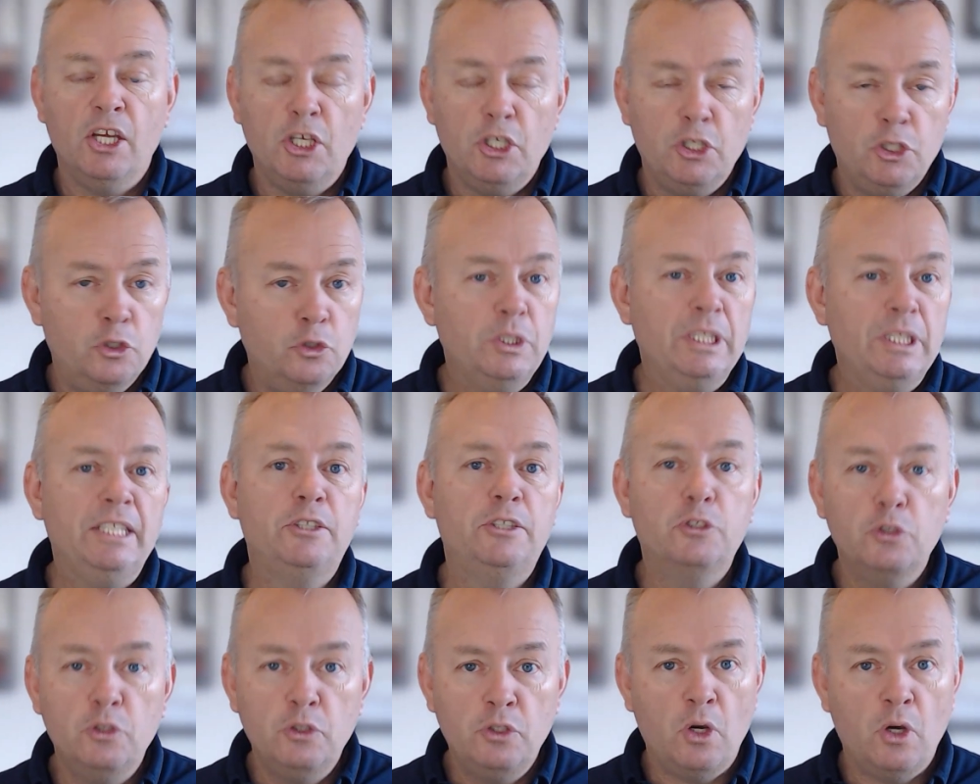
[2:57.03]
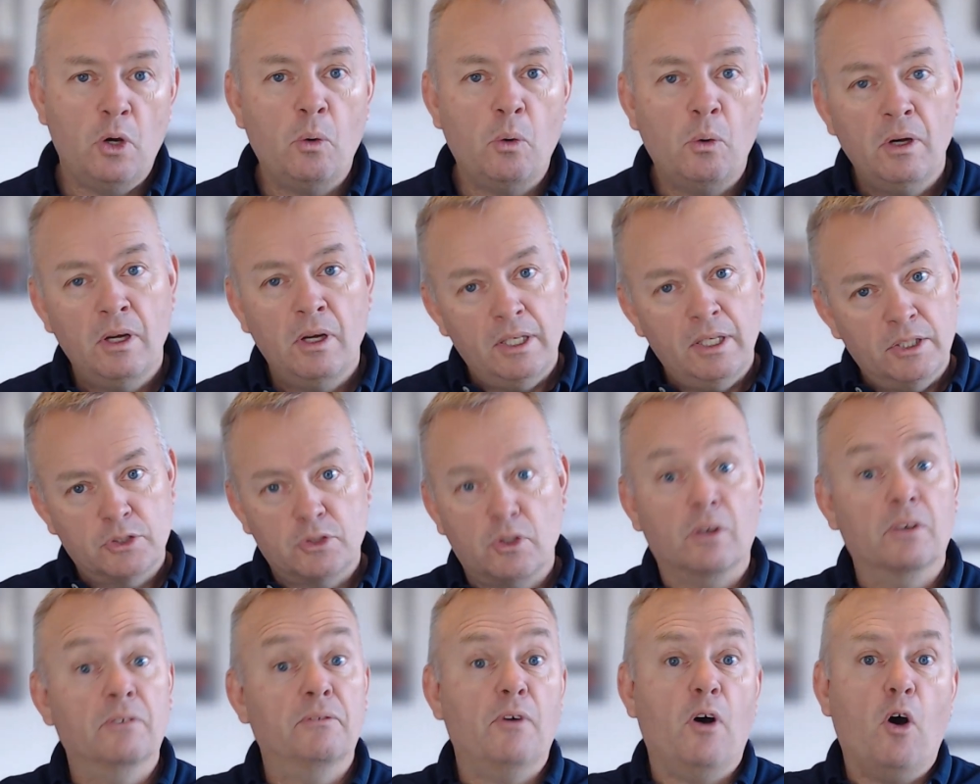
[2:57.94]
You need to know
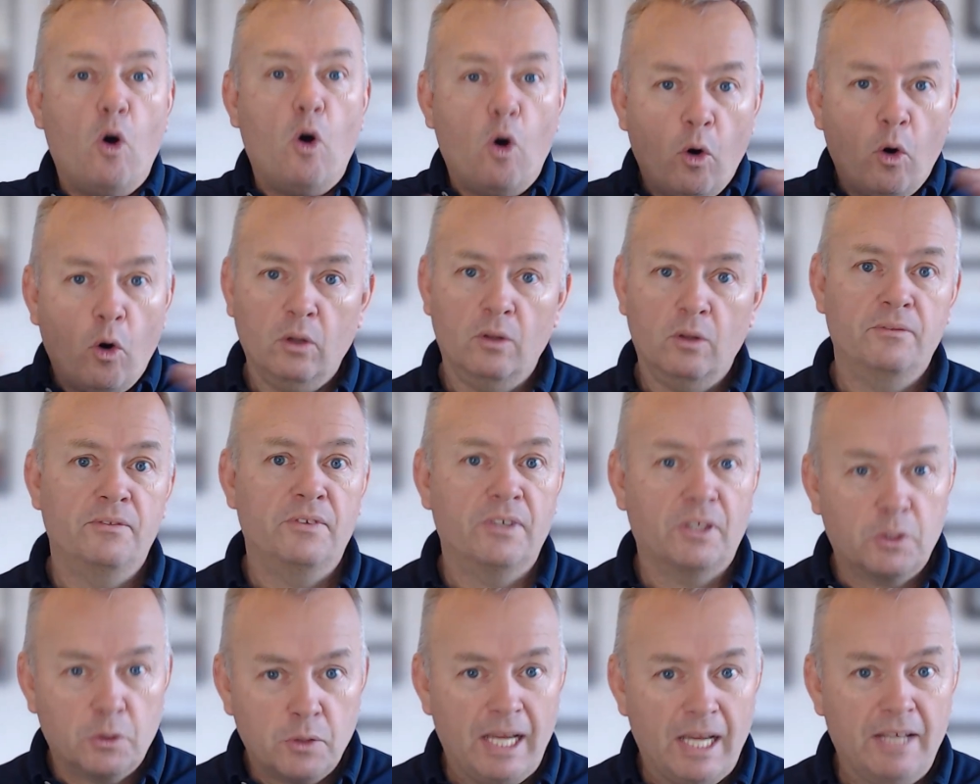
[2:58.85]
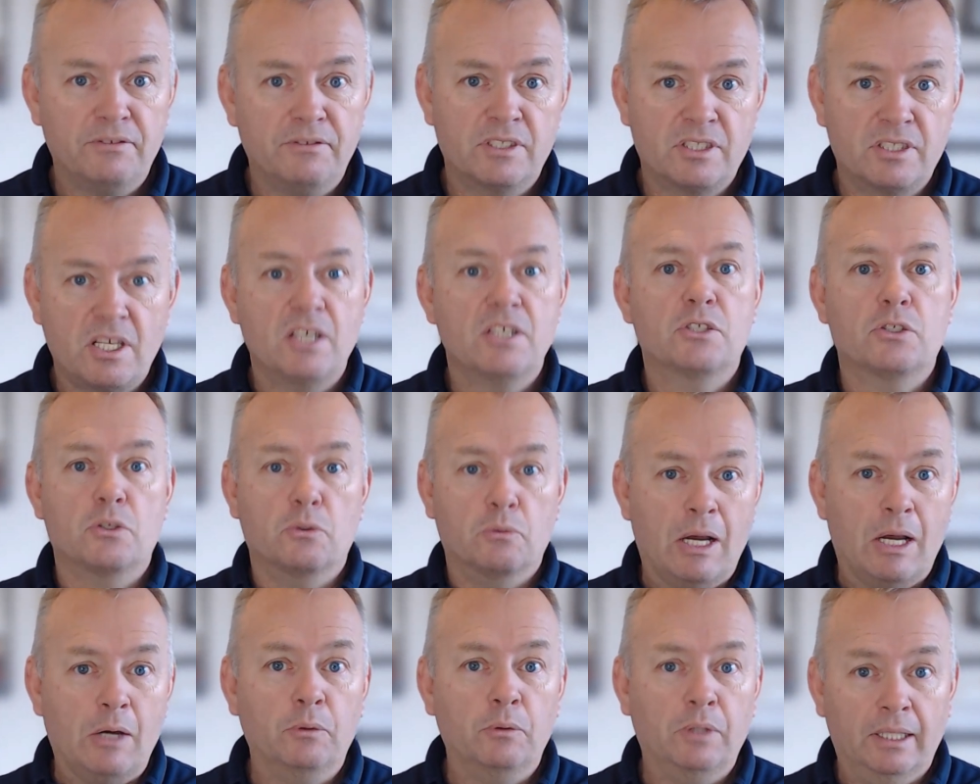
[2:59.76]
sort of all of the crafts
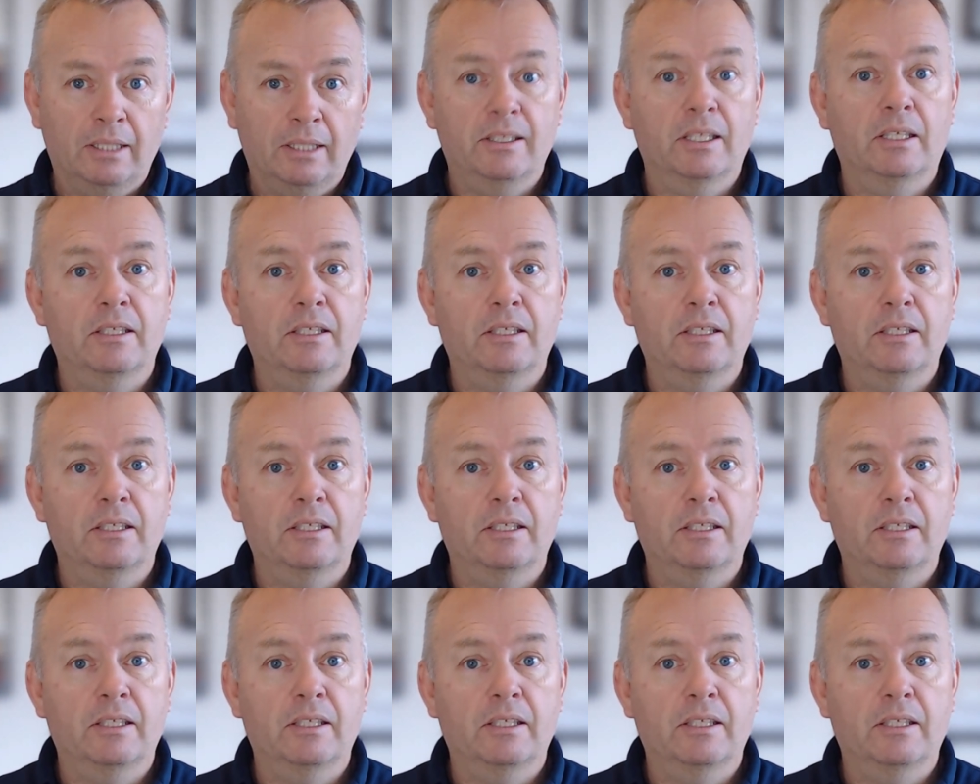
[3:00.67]
surrounding the